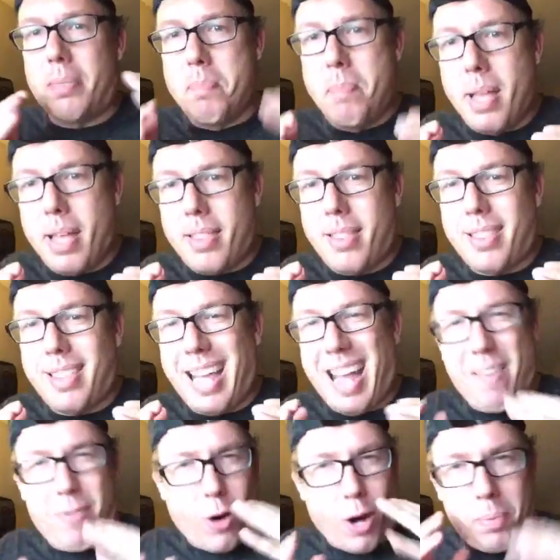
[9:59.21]
this myth
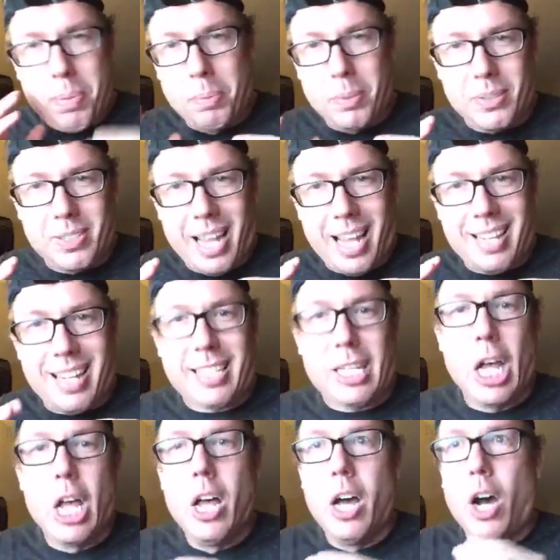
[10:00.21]
I've heard people say
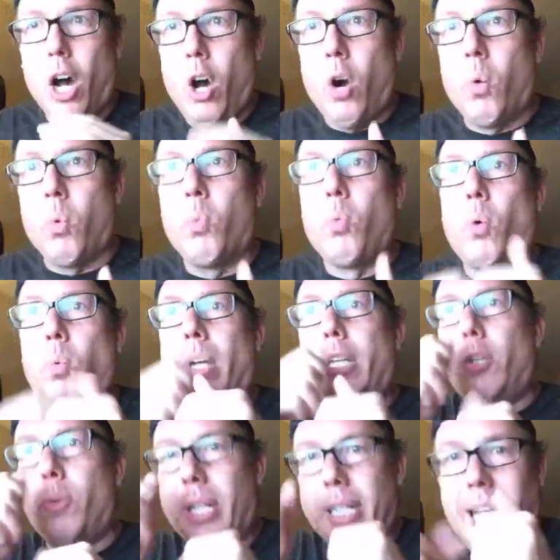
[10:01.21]
like, oh, well,
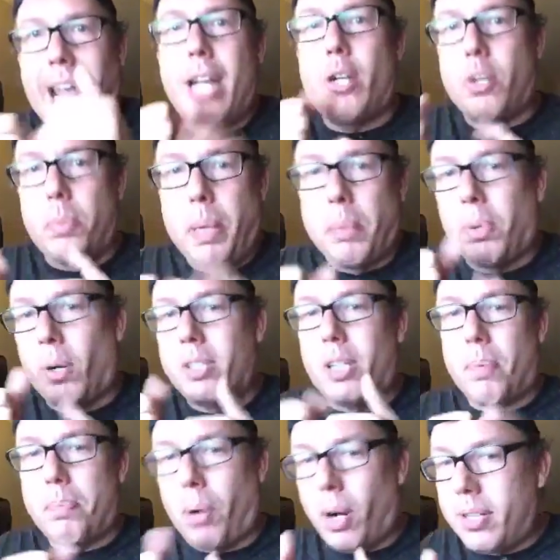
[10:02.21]
when you engage with people on
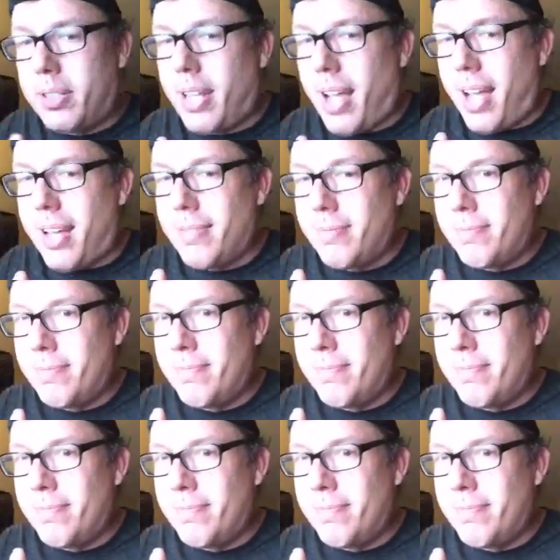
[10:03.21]
their birthday,